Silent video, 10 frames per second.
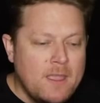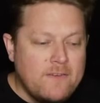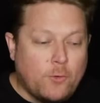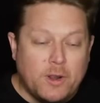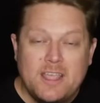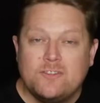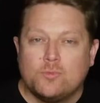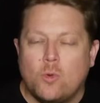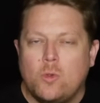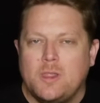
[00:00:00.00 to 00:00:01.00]
for his
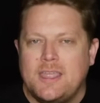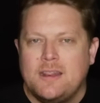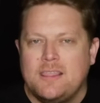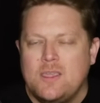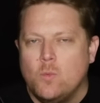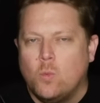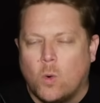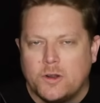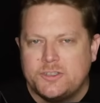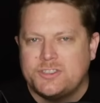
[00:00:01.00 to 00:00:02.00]
role in the
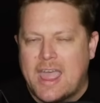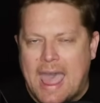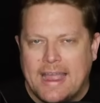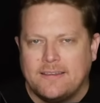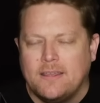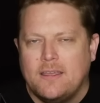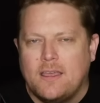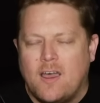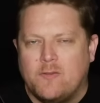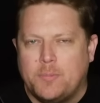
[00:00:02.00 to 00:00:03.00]
worst act
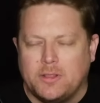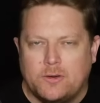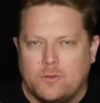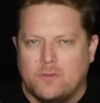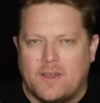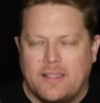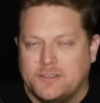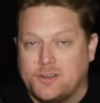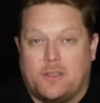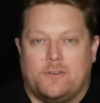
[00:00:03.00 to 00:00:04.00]
of political violence
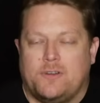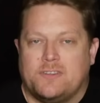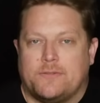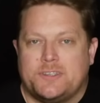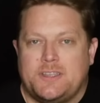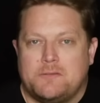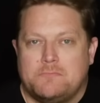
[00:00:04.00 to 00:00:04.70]
our country has ever seen.